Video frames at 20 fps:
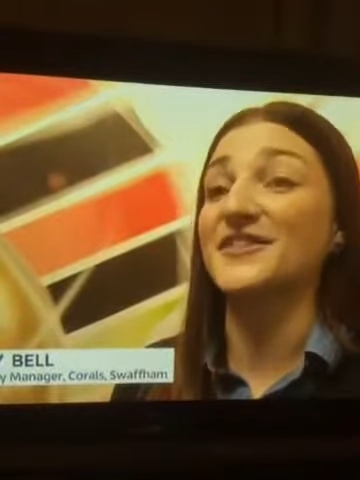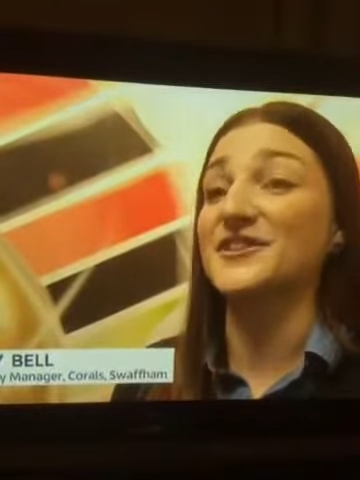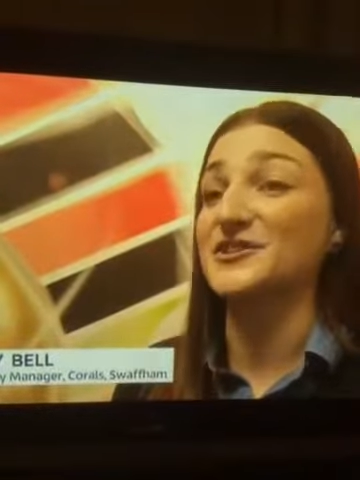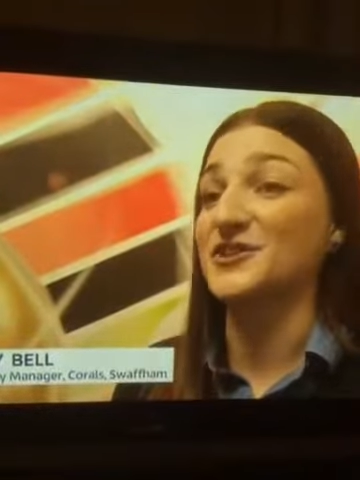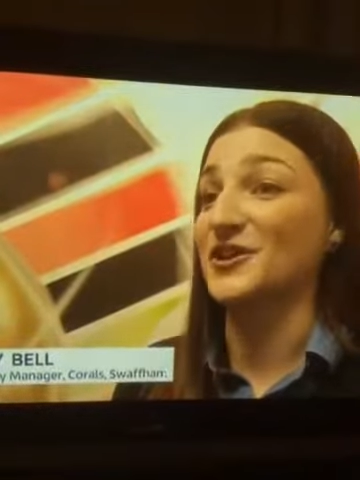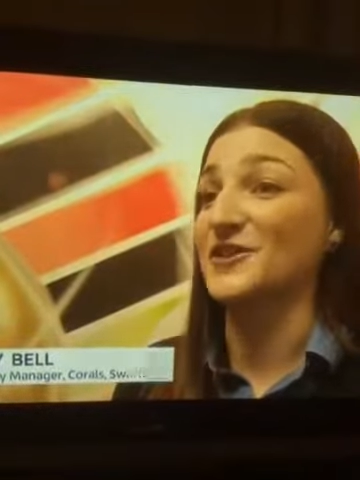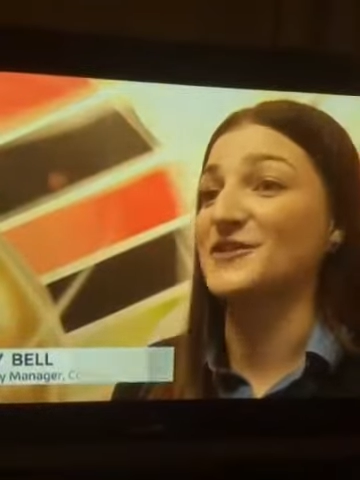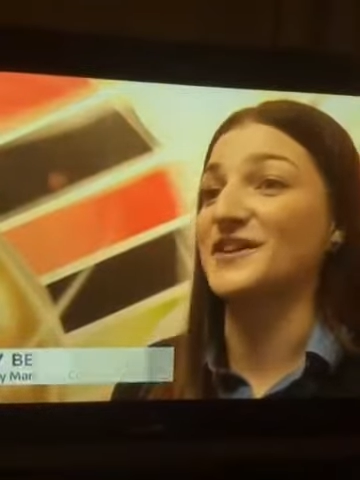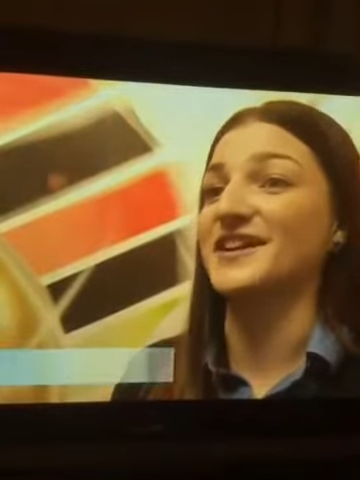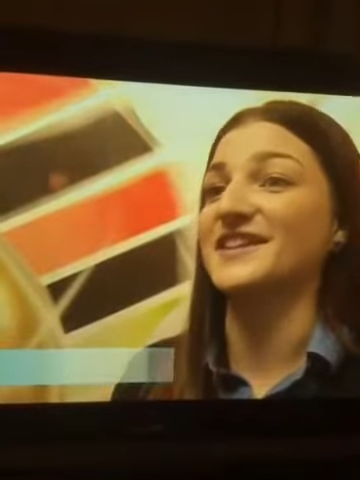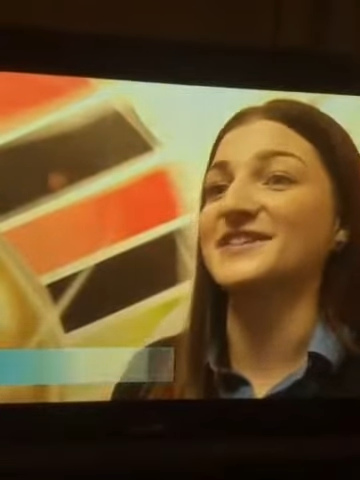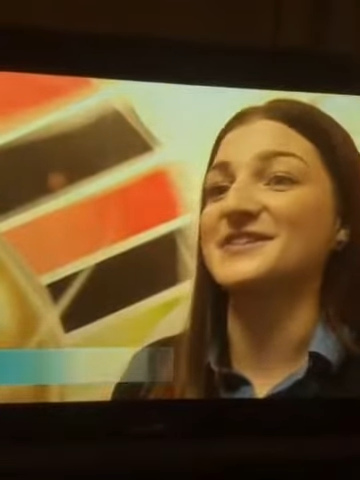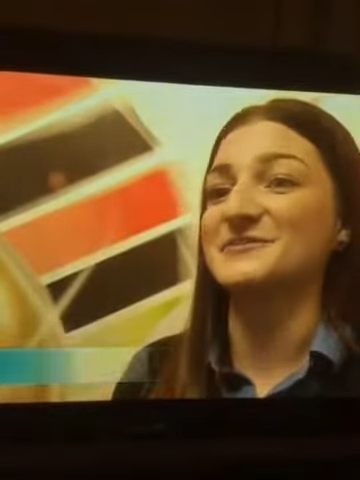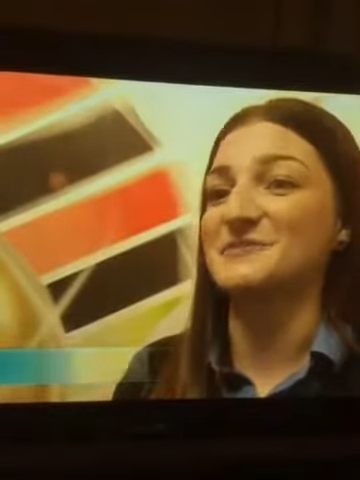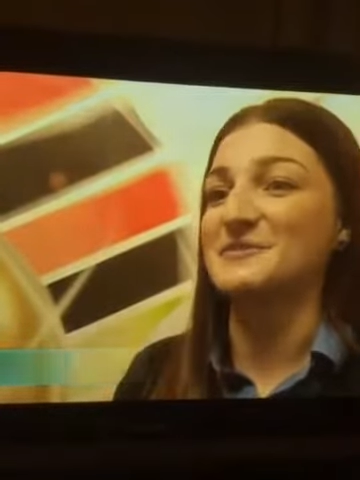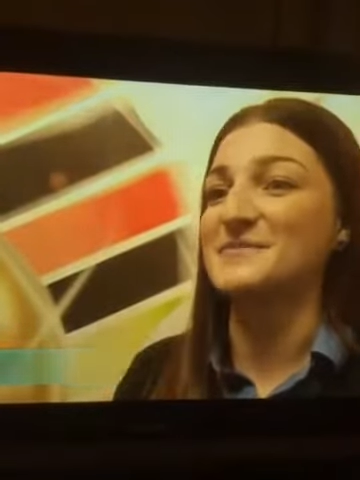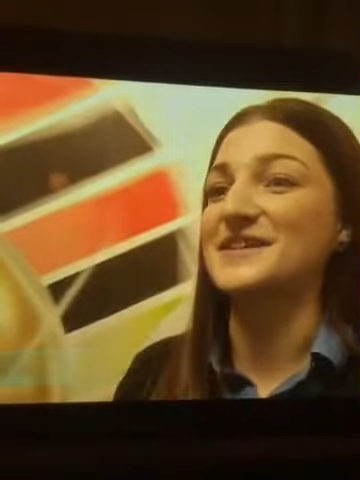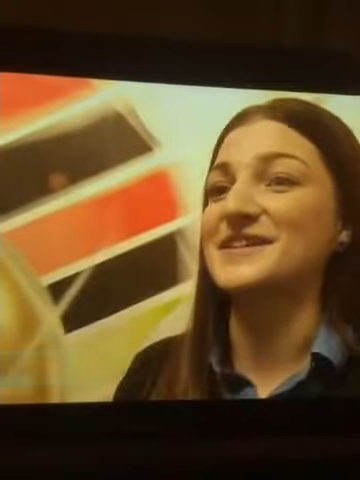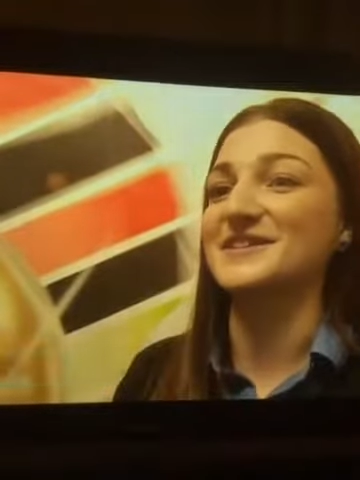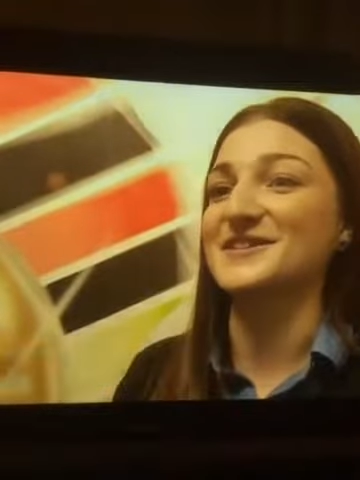And the donuts.
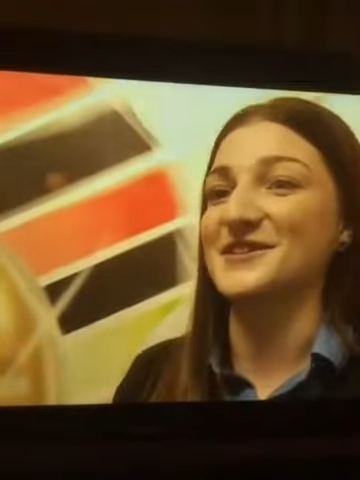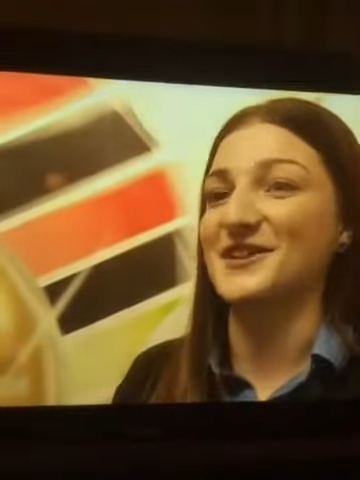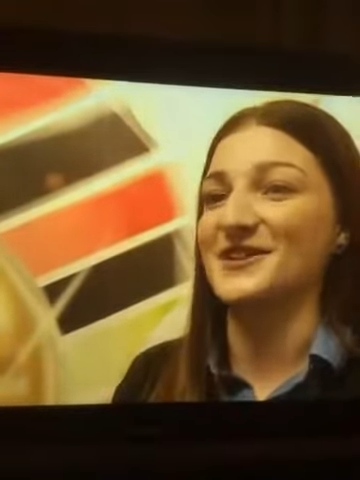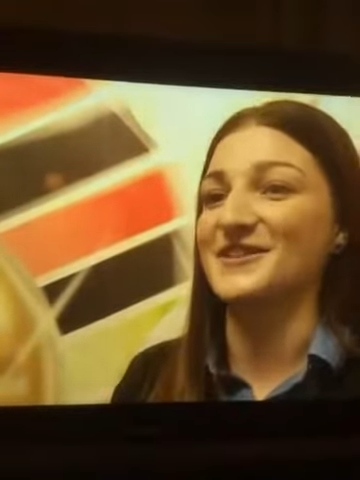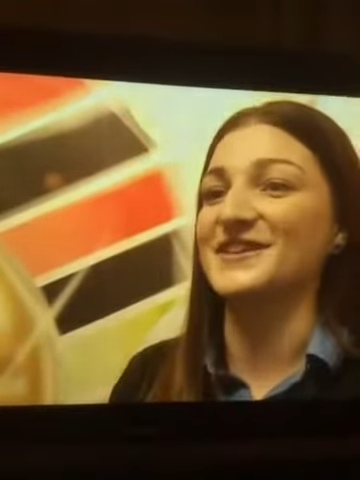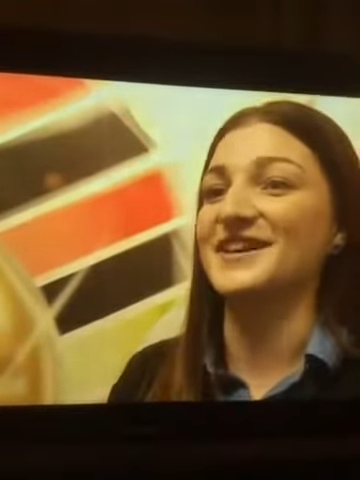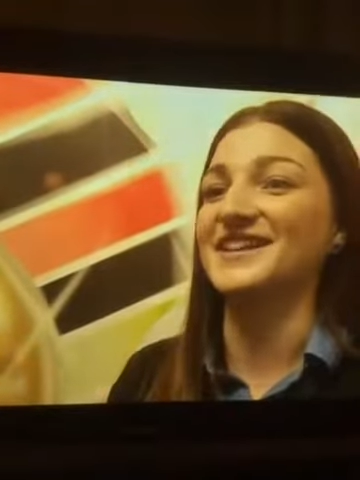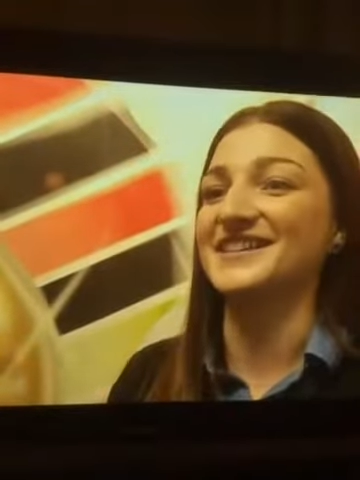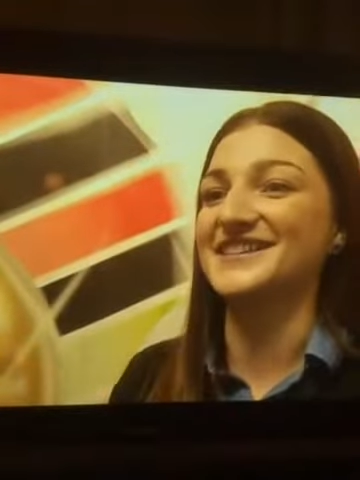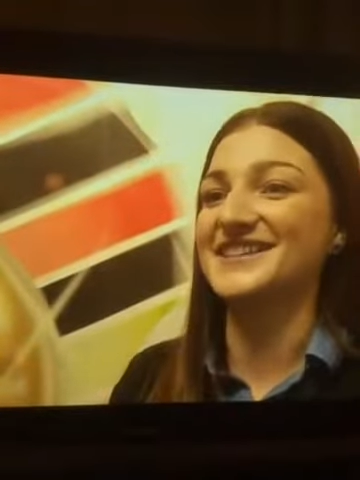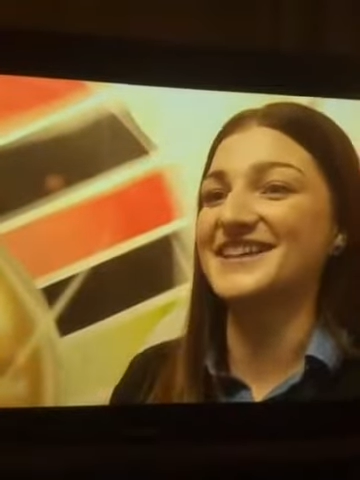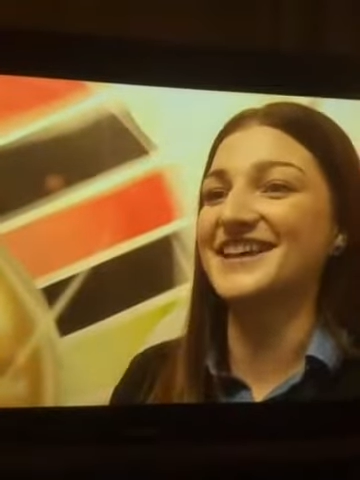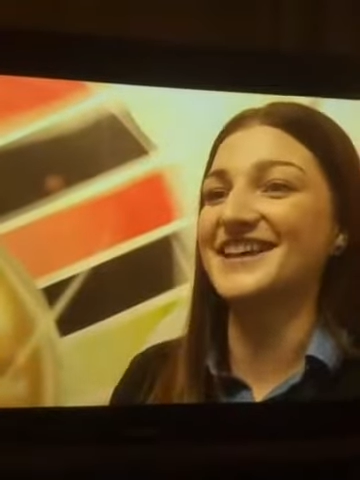We'll miss the donuts.